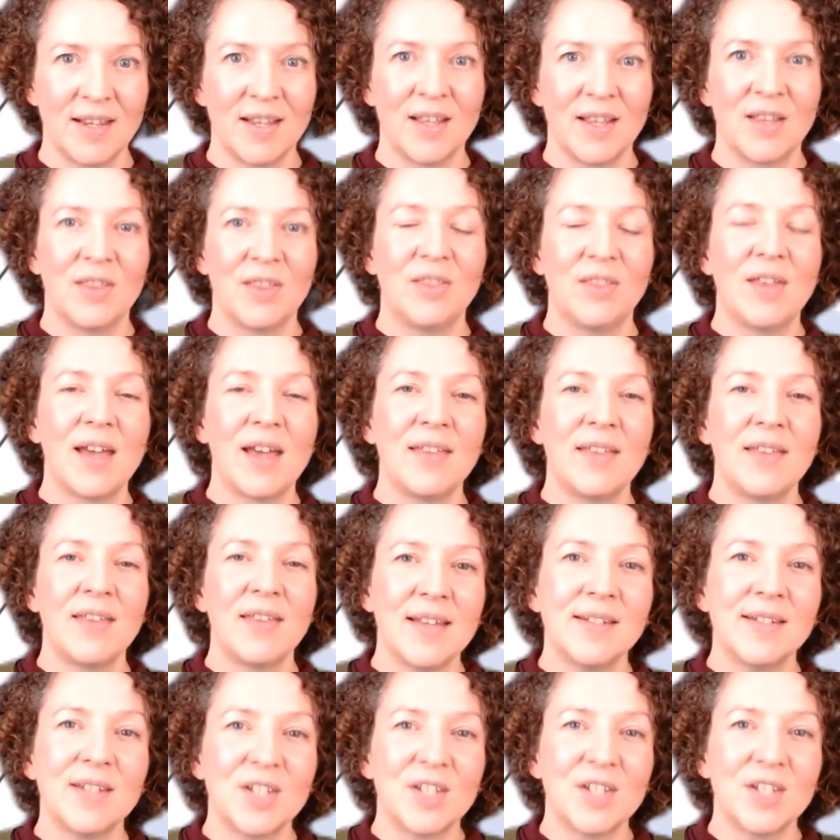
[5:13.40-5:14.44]
They
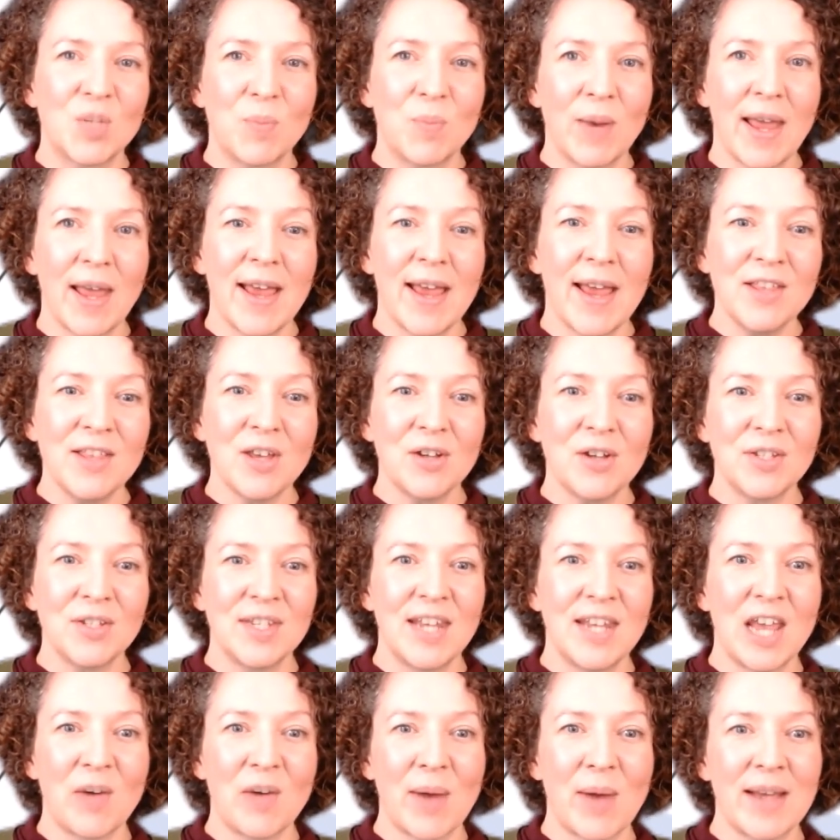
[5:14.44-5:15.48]
then display those
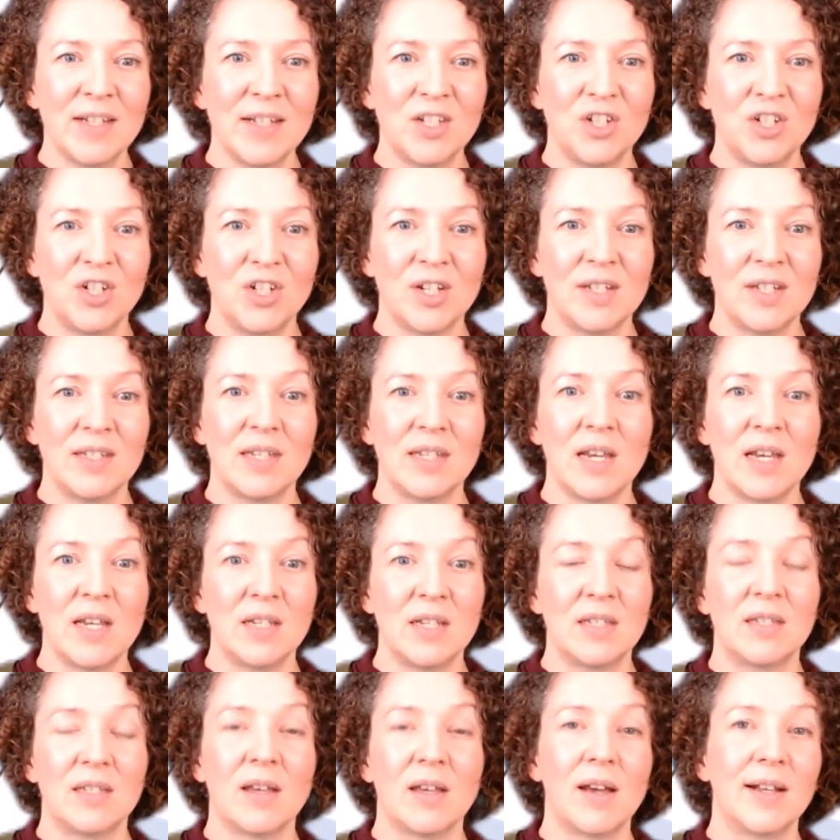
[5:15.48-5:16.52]
neoantigens
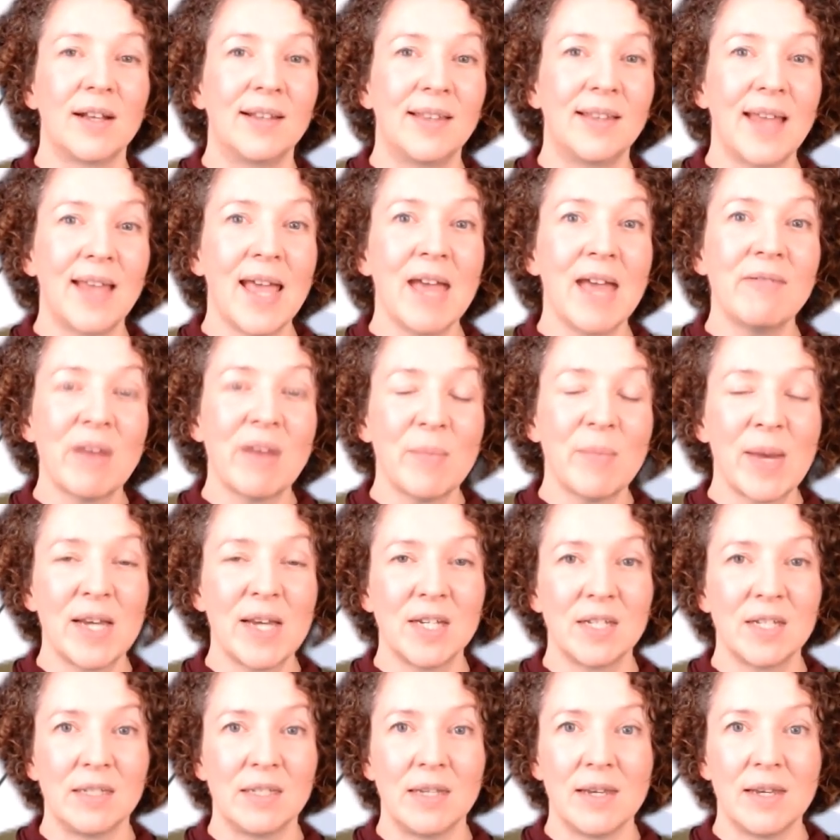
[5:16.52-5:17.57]
inside their
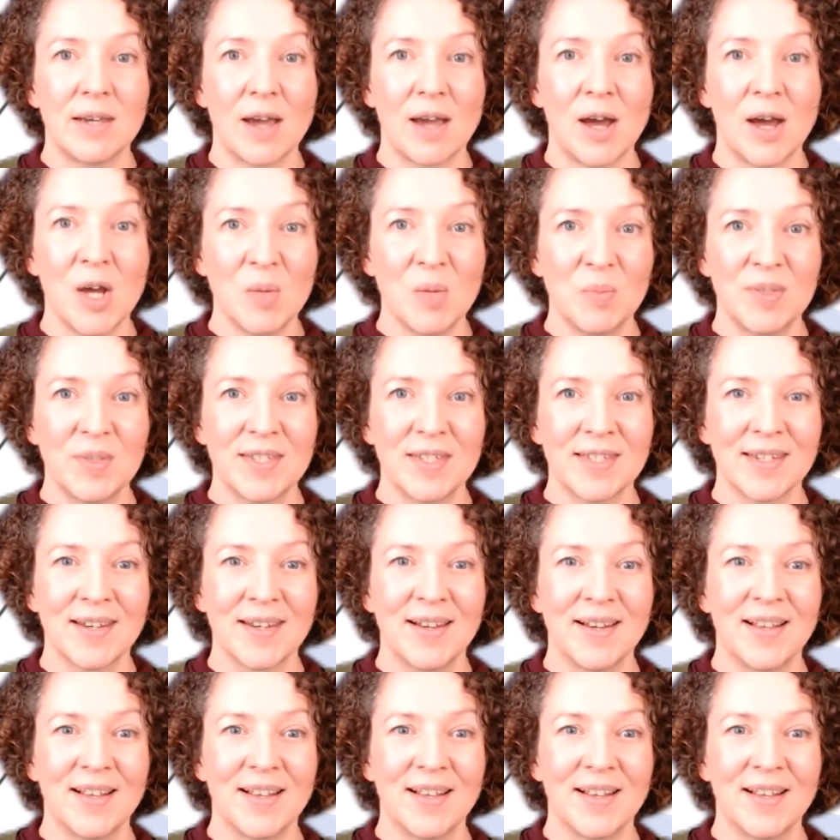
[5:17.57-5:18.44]
MHC cups.